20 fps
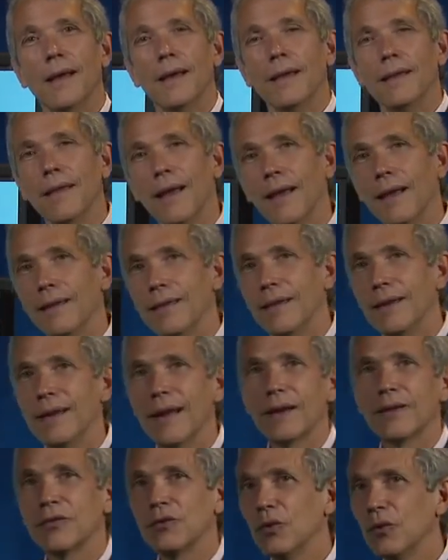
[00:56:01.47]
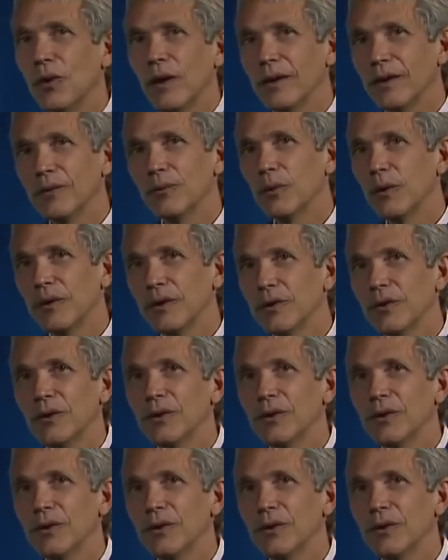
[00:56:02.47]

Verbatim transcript: Uh, the next tool I really couldn't